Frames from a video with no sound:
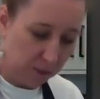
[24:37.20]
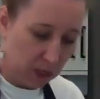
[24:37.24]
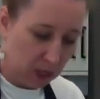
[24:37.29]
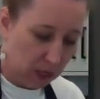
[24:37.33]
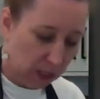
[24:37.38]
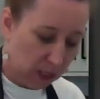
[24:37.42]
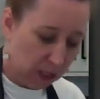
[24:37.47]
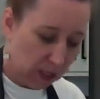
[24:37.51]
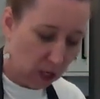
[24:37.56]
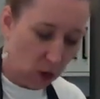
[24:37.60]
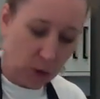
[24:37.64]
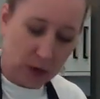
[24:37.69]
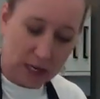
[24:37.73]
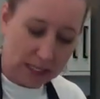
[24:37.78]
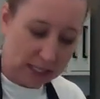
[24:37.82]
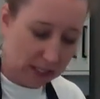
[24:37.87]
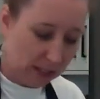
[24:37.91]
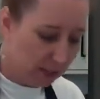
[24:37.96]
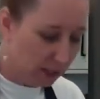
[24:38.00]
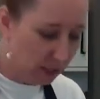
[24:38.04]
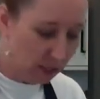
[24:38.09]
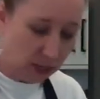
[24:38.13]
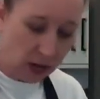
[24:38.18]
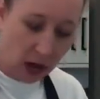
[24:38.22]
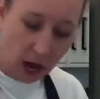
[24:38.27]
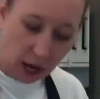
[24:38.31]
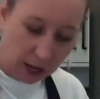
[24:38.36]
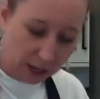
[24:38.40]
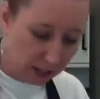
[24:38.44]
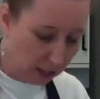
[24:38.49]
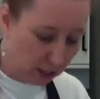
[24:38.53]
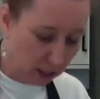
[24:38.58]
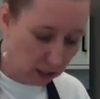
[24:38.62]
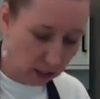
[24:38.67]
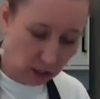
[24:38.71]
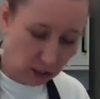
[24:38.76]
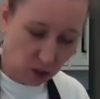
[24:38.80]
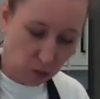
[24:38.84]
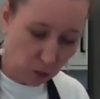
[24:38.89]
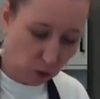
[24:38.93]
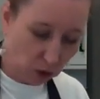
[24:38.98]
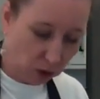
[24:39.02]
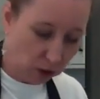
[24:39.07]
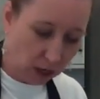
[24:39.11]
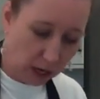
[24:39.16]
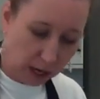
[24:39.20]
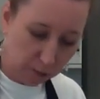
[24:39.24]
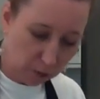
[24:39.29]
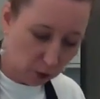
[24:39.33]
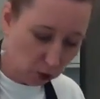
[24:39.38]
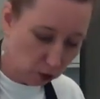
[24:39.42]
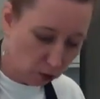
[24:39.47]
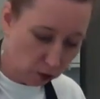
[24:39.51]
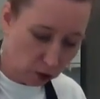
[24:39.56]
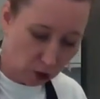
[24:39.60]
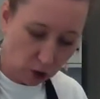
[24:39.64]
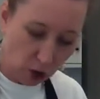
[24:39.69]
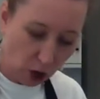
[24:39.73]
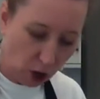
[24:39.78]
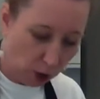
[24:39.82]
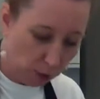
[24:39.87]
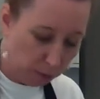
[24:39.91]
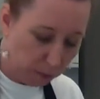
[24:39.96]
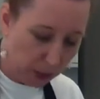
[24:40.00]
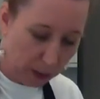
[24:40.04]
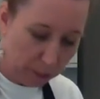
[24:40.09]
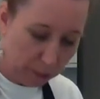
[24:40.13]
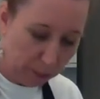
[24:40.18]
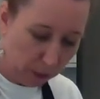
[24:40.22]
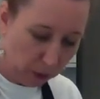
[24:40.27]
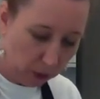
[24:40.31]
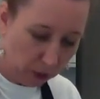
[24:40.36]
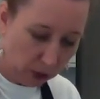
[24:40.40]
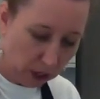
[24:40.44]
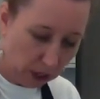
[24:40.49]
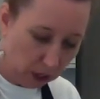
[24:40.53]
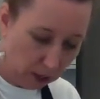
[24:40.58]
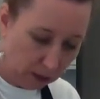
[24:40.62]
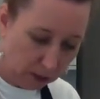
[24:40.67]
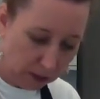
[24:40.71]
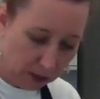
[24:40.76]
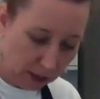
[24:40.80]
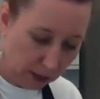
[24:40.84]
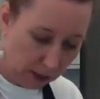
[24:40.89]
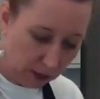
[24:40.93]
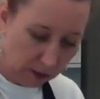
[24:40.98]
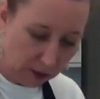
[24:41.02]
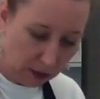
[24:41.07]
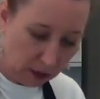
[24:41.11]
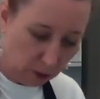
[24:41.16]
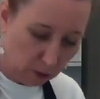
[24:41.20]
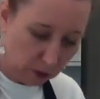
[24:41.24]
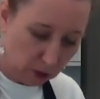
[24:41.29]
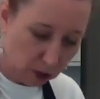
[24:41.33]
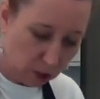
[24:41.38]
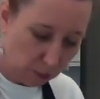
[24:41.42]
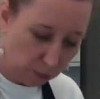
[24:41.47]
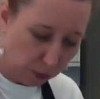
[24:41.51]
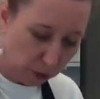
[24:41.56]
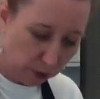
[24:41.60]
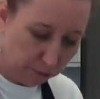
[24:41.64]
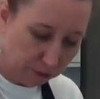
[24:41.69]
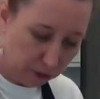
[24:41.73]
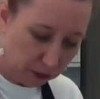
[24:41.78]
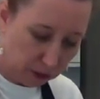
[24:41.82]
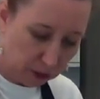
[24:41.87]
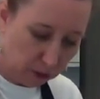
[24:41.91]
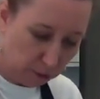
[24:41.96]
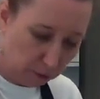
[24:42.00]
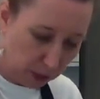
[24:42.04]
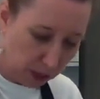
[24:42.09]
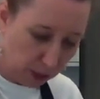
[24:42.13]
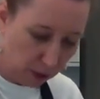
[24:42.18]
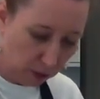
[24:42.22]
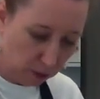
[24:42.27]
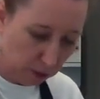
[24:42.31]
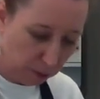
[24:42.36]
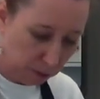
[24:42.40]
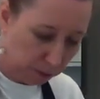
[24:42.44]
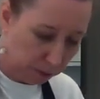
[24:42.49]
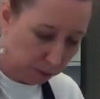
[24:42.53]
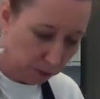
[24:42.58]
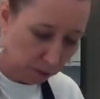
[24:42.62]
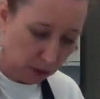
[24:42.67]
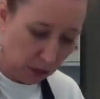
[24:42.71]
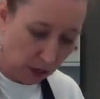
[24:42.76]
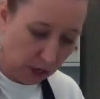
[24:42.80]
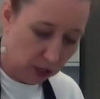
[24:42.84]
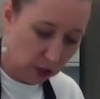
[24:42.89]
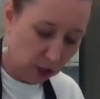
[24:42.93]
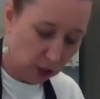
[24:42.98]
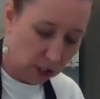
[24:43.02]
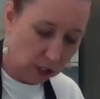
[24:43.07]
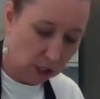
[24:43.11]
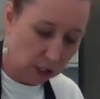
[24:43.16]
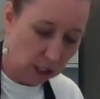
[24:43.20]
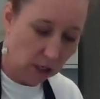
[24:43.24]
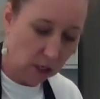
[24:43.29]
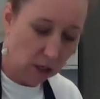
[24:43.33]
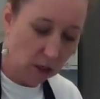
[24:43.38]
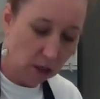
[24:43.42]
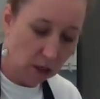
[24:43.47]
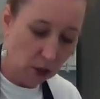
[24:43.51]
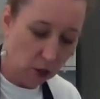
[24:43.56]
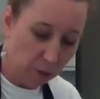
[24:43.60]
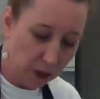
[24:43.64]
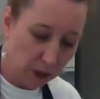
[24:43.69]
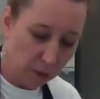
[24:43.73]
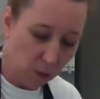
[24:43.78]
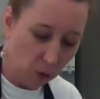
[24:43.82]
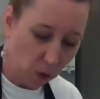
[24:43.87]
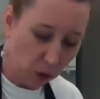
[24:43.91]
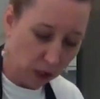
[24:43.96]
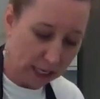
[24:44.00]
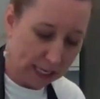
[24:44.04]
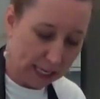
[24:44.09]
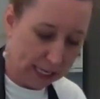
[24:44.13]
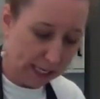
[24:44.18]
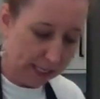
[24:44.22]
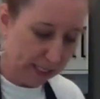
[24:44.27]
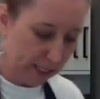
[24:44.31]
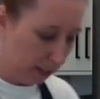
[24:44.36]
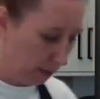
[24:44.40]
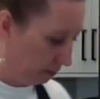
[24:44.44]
So it does not need any more lime juice, salt, pepper, or anything. It was the perfect amount. It just needed a little bit more heat.